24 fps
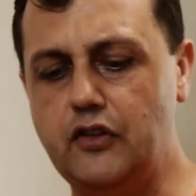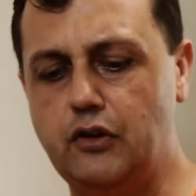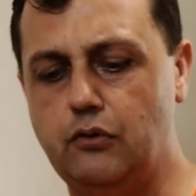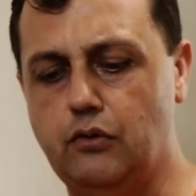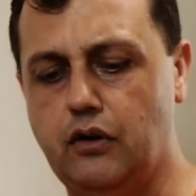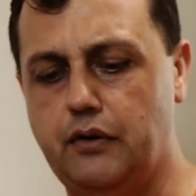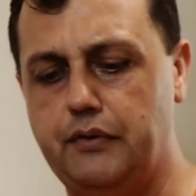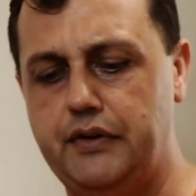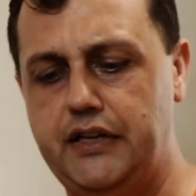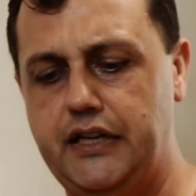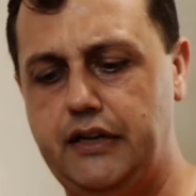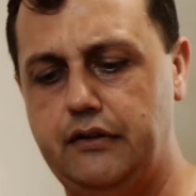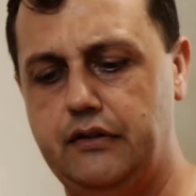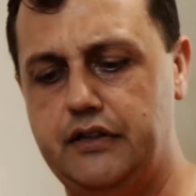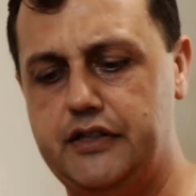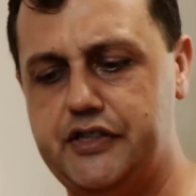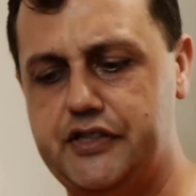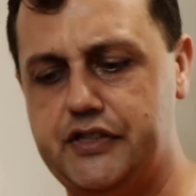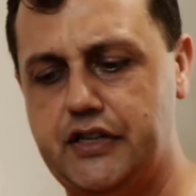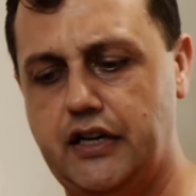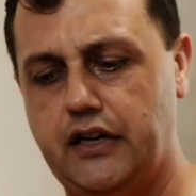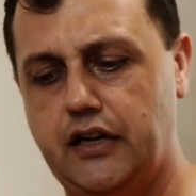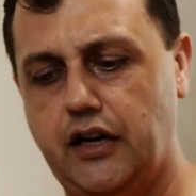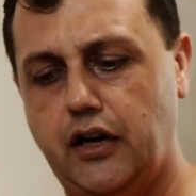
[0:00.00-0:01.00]
What we did is
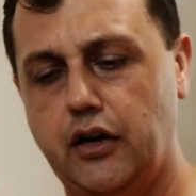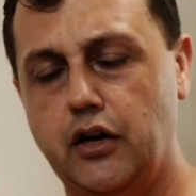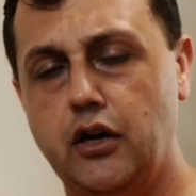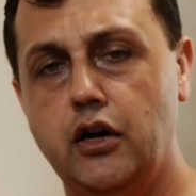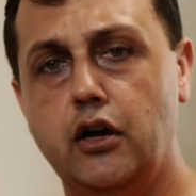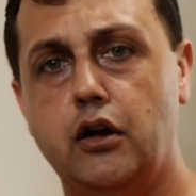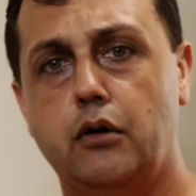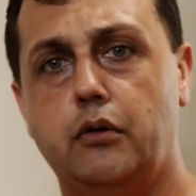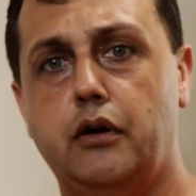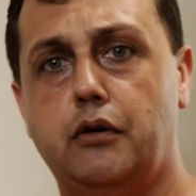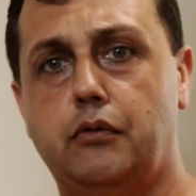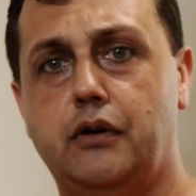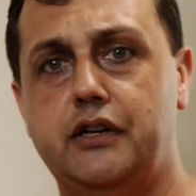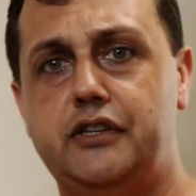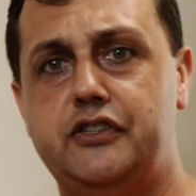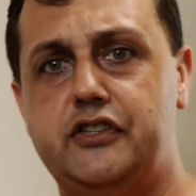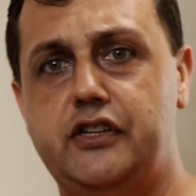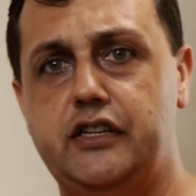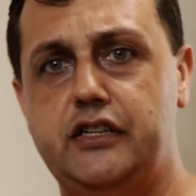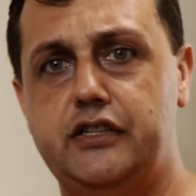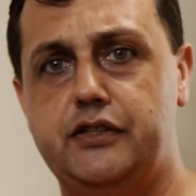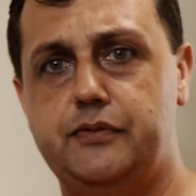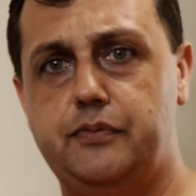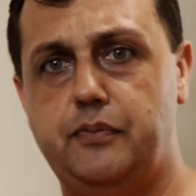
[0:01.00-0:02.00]
we rinsed
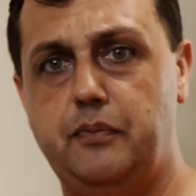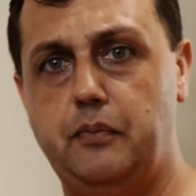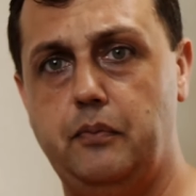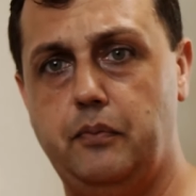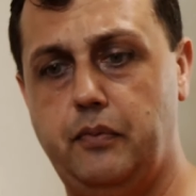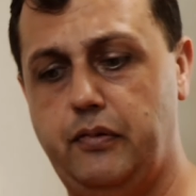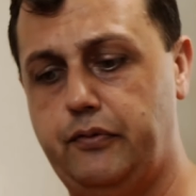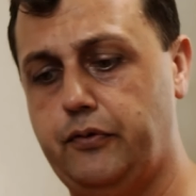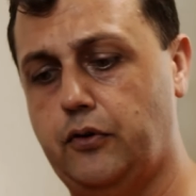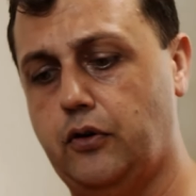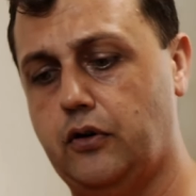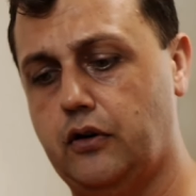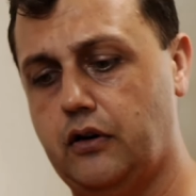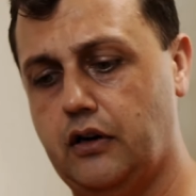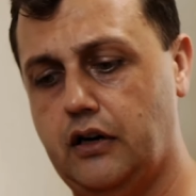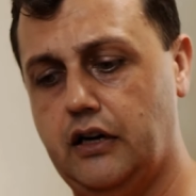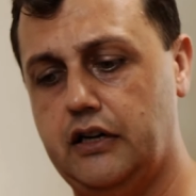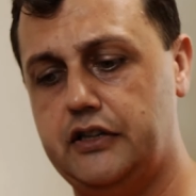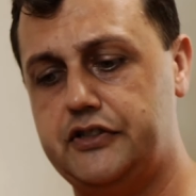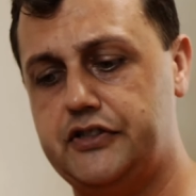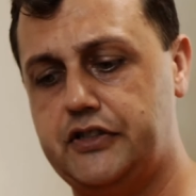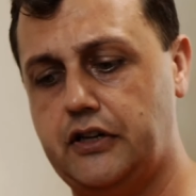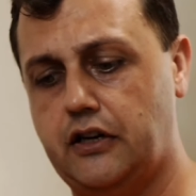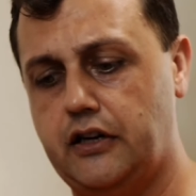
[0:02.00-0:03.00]
these before
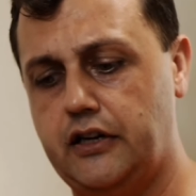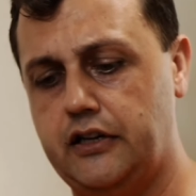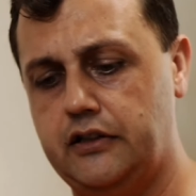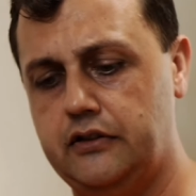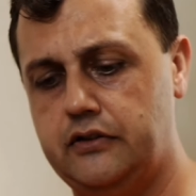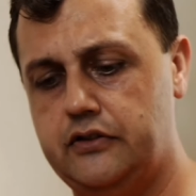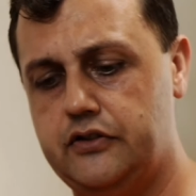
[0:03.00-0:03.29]
starting.